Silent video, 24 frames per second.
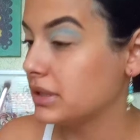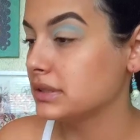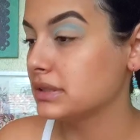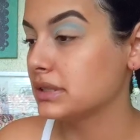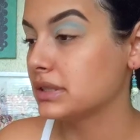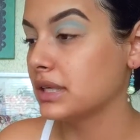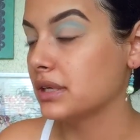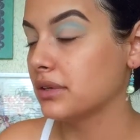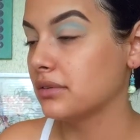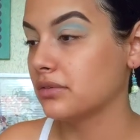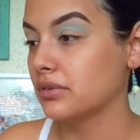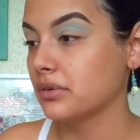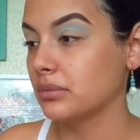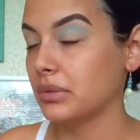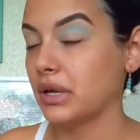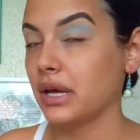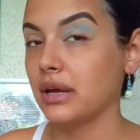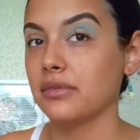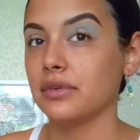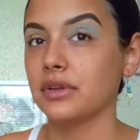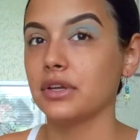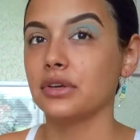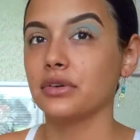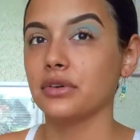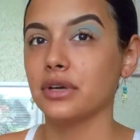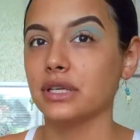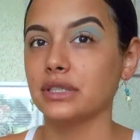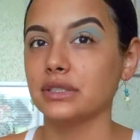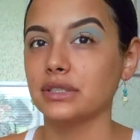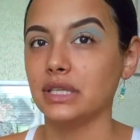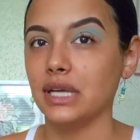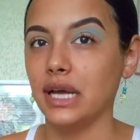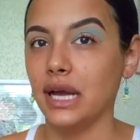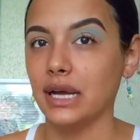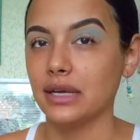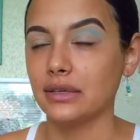skin from having
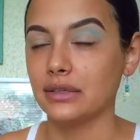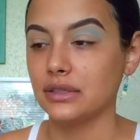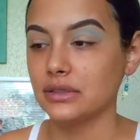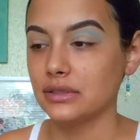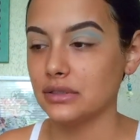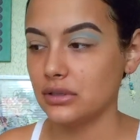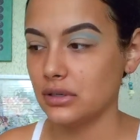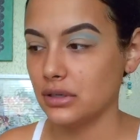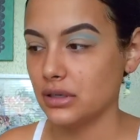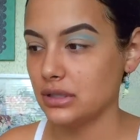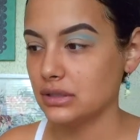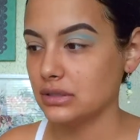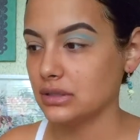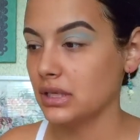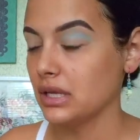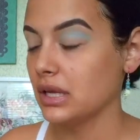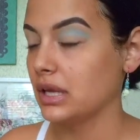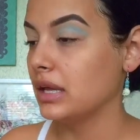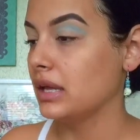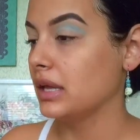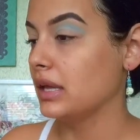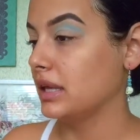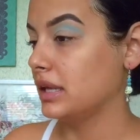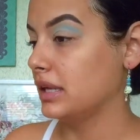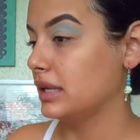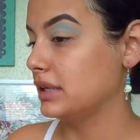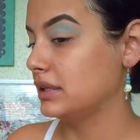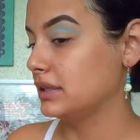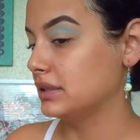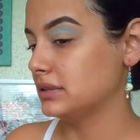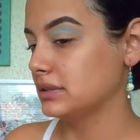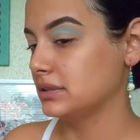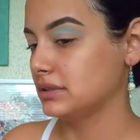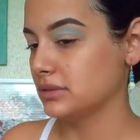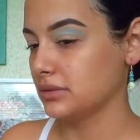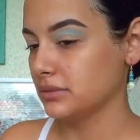crazy acne scars
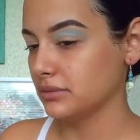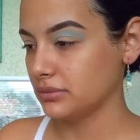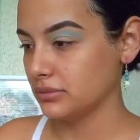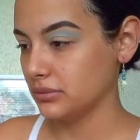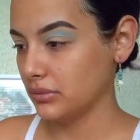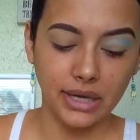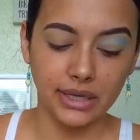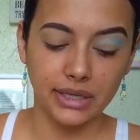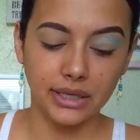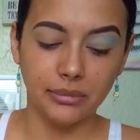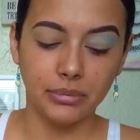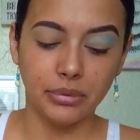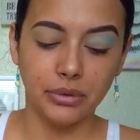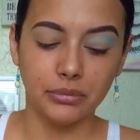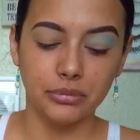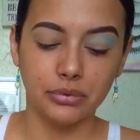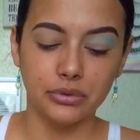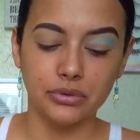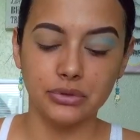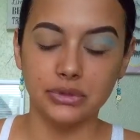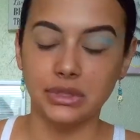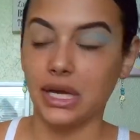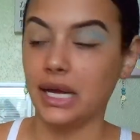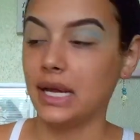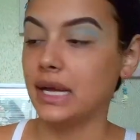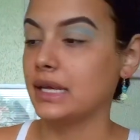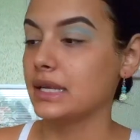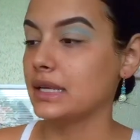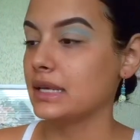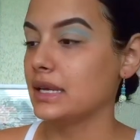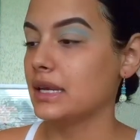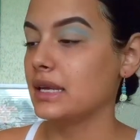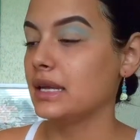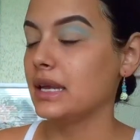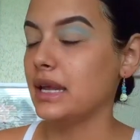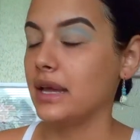is when I get pimples, I
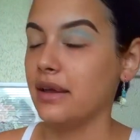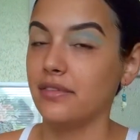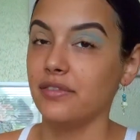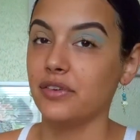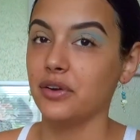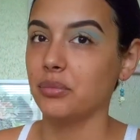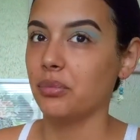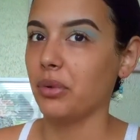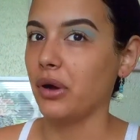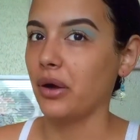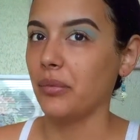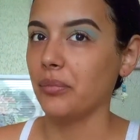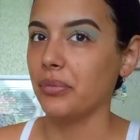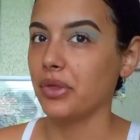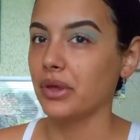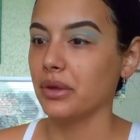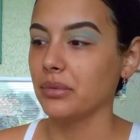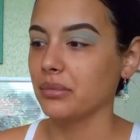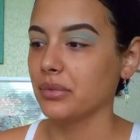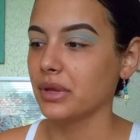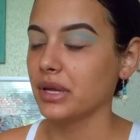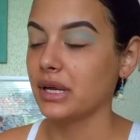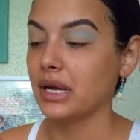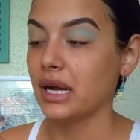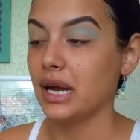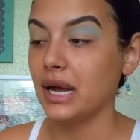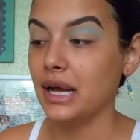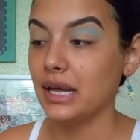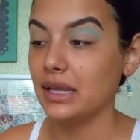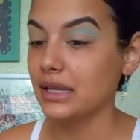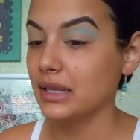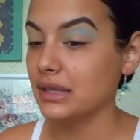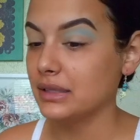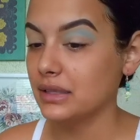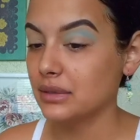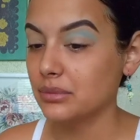never pop them. Like, I
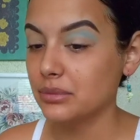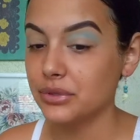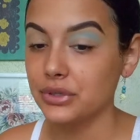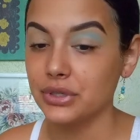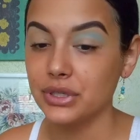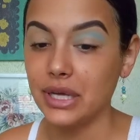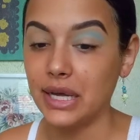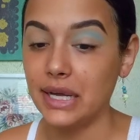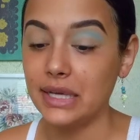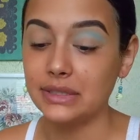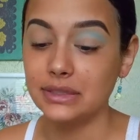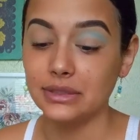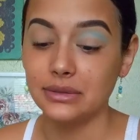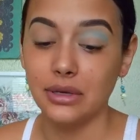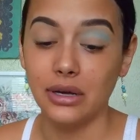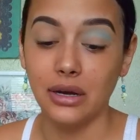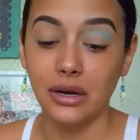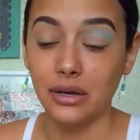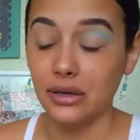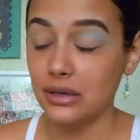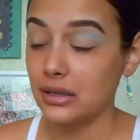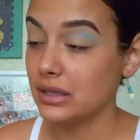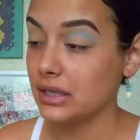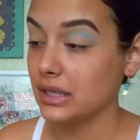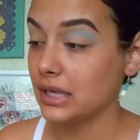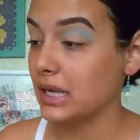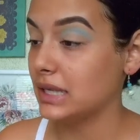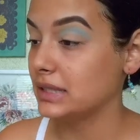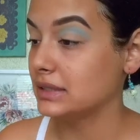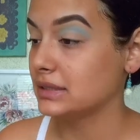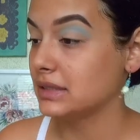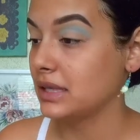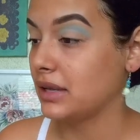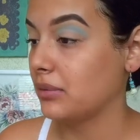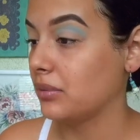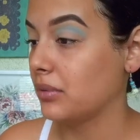let them look as ugly
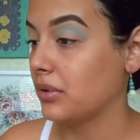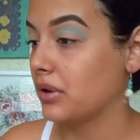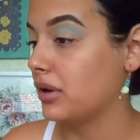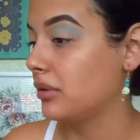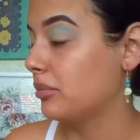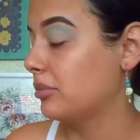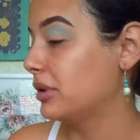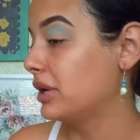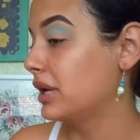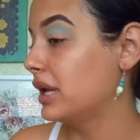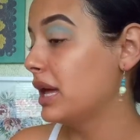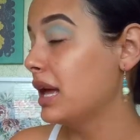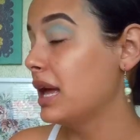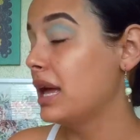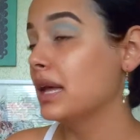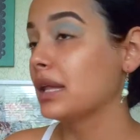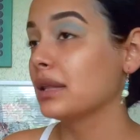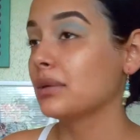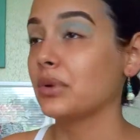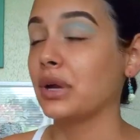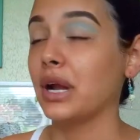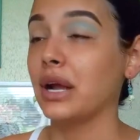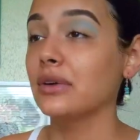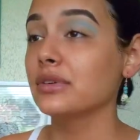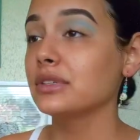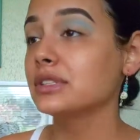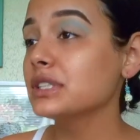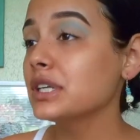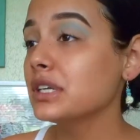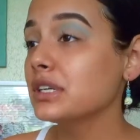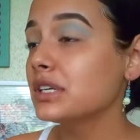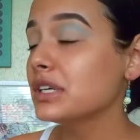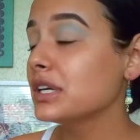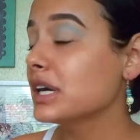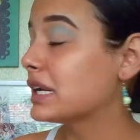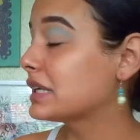as they want. But when I was
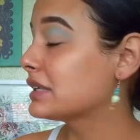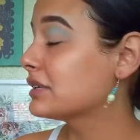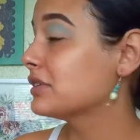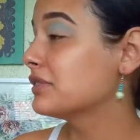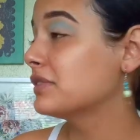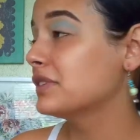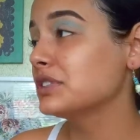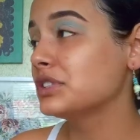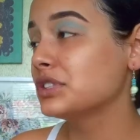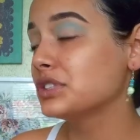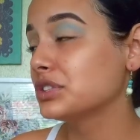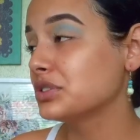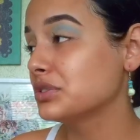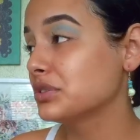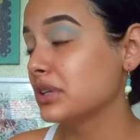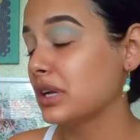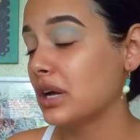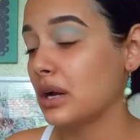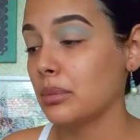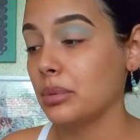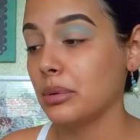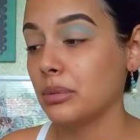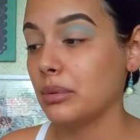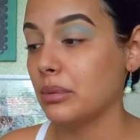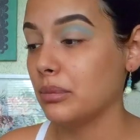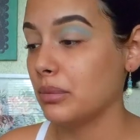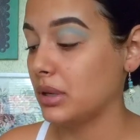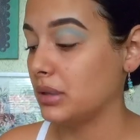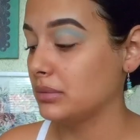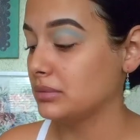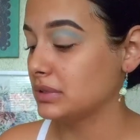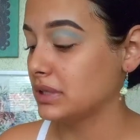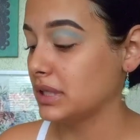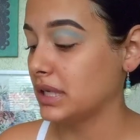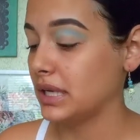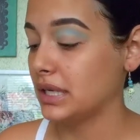younger, I don't know if this is true or not, but my
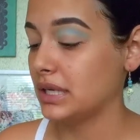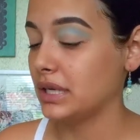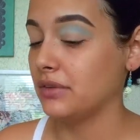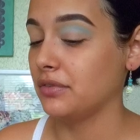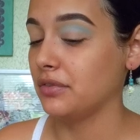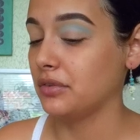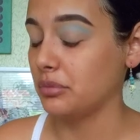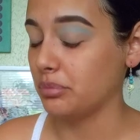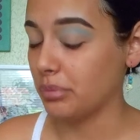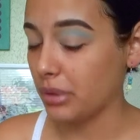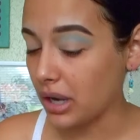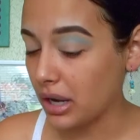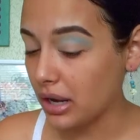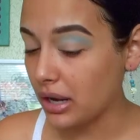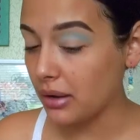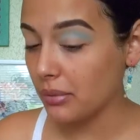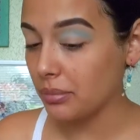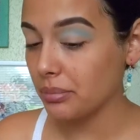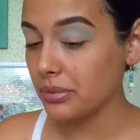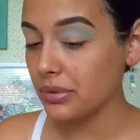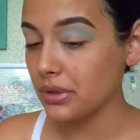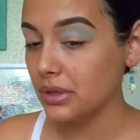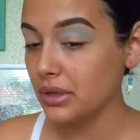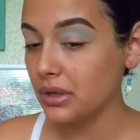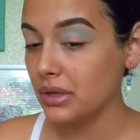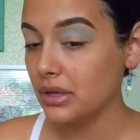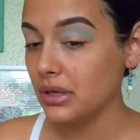mom said, if you pop